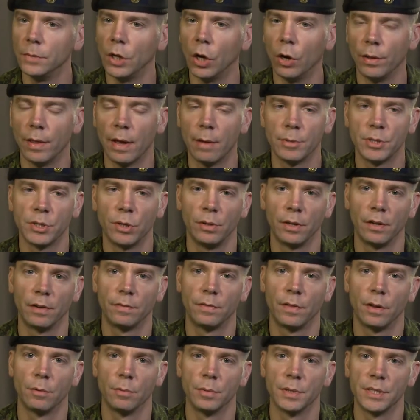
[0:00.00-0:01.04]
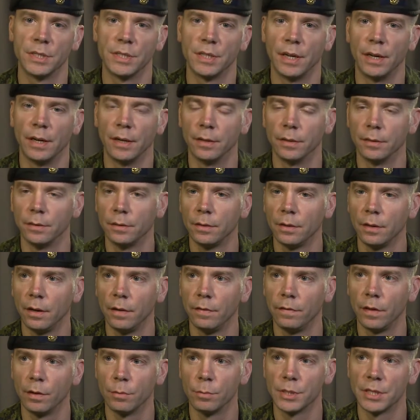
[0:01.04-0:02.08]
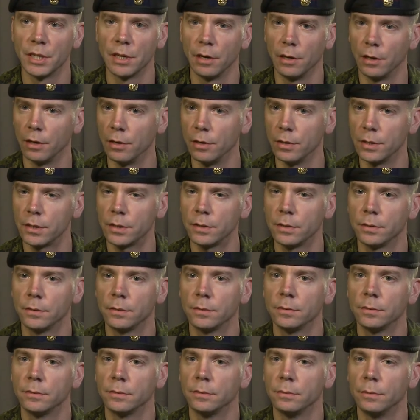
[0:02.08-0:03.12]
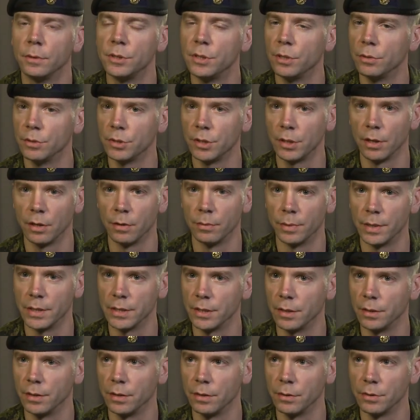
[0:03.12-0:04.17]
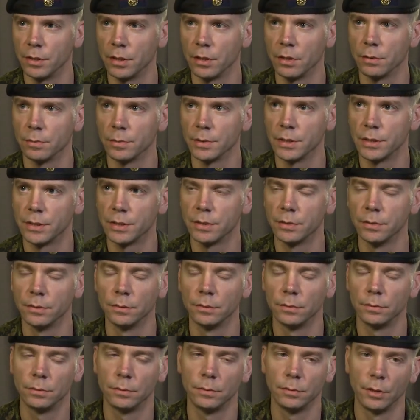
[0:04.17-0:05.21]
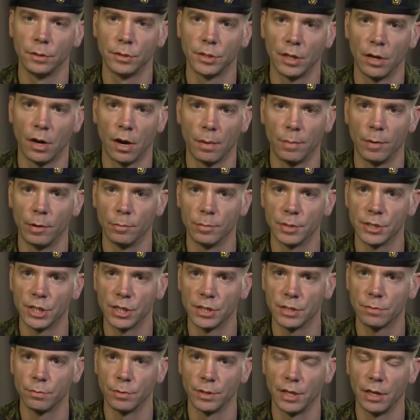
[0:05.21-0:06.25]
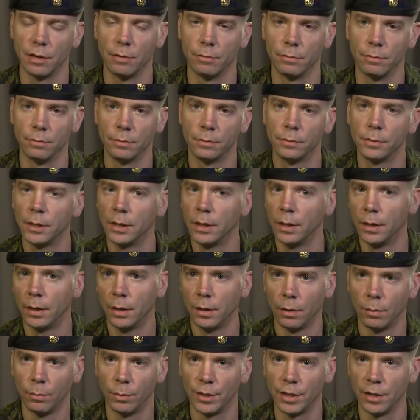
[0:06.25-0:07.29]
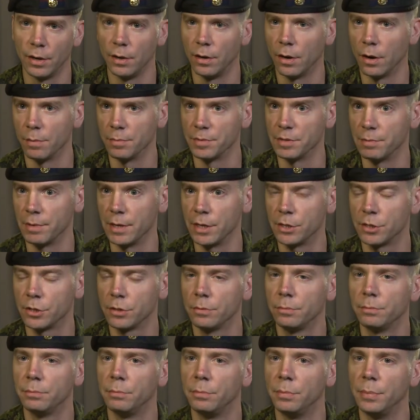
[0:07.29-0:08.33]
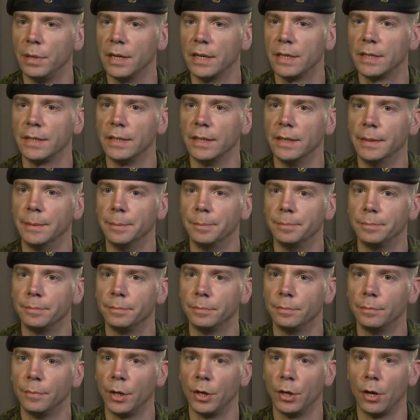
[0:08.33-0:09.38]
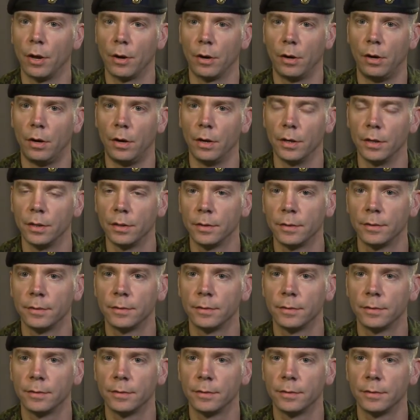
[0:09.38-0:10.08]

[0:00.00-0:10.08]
No, that was only if there was an alert, okay. Which usually there wasn't. Usually armor was just within arm's reach, but not on.